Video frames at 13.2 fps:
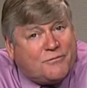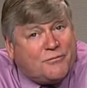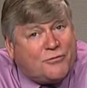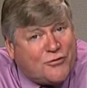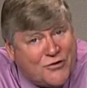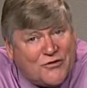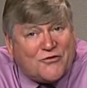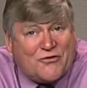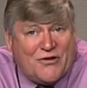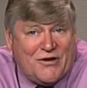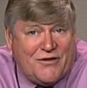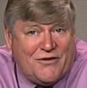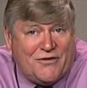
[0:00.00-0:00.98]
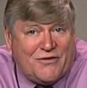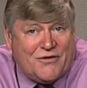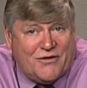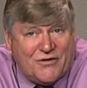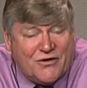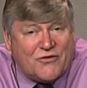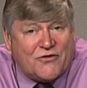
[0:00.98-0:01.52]
pristine
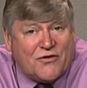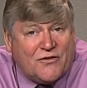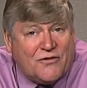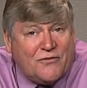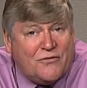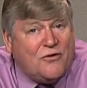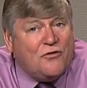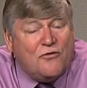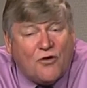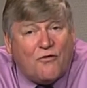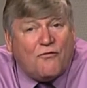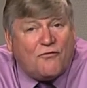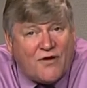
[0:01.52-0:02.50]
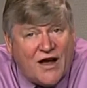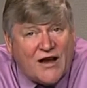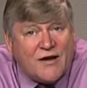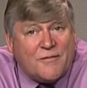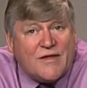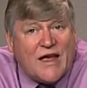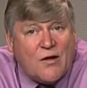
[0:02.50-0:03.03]
condition. You don't
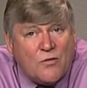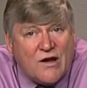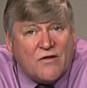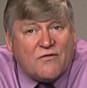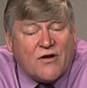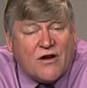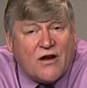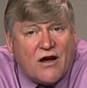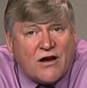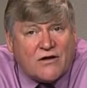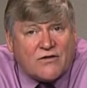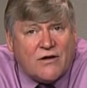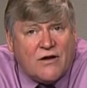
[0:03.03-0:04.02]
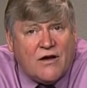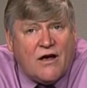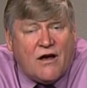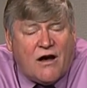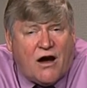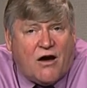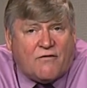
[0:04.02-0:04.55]
find them that way very
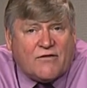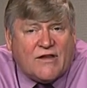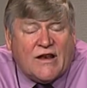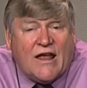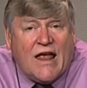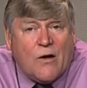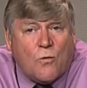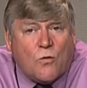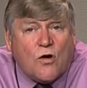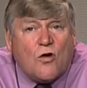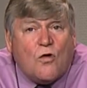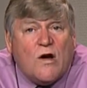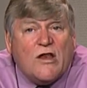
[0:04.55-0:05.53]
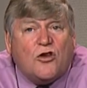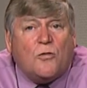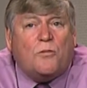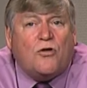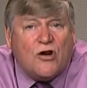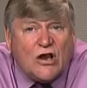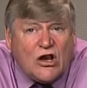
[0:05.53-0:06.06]
often. And we're going to
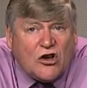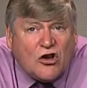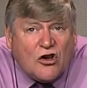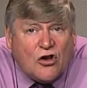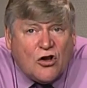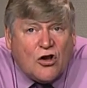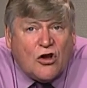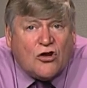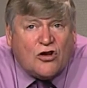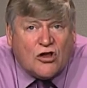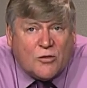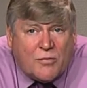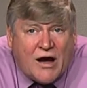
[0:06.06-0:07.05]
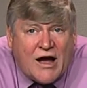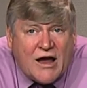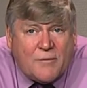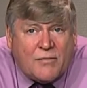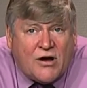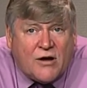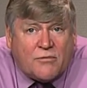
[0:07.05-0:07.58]
put it to the
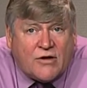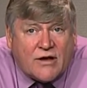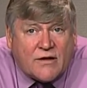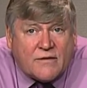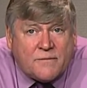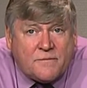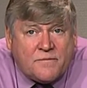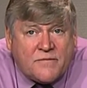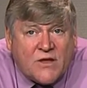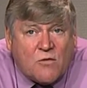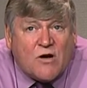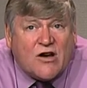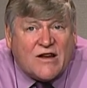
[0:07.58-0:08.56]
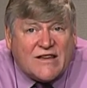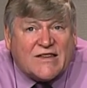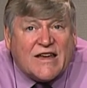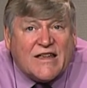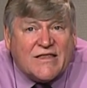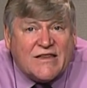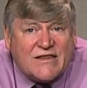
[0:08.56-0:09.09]
buying public. We're going to
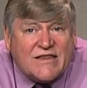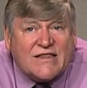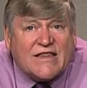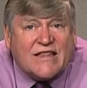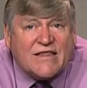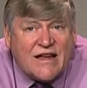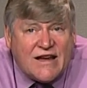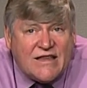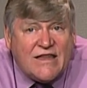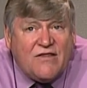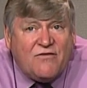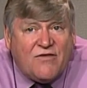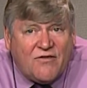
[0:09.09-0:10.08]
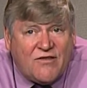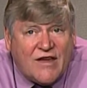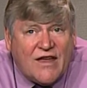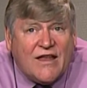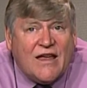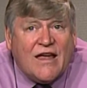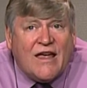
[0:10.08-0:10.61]
say this is a
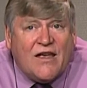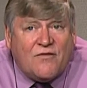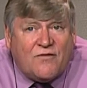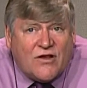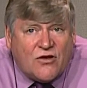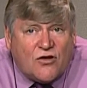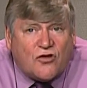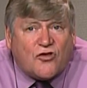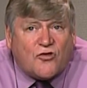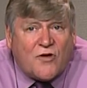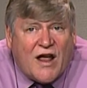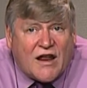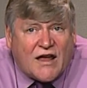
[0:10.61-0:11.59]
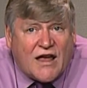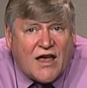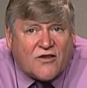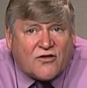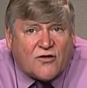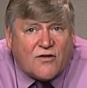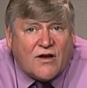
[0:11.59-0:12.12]
1958 Fender
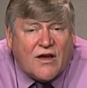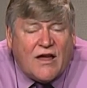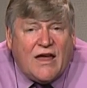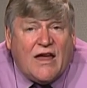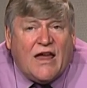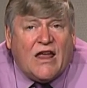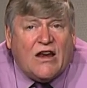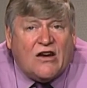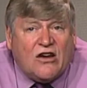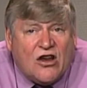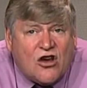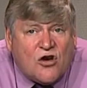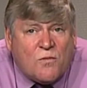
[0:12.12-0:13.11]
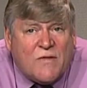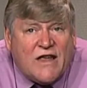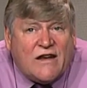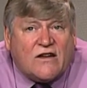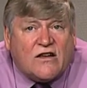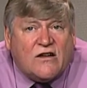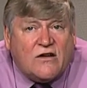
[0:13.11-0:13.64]
Stratocaster in near
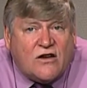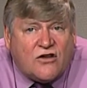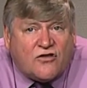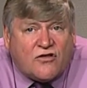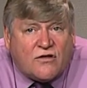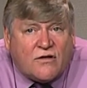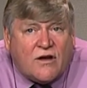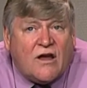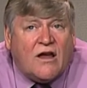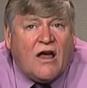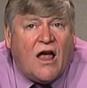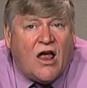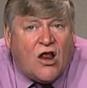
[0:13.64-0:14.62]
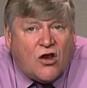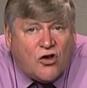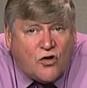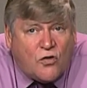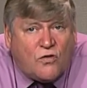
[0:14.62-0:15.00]
mint condition and you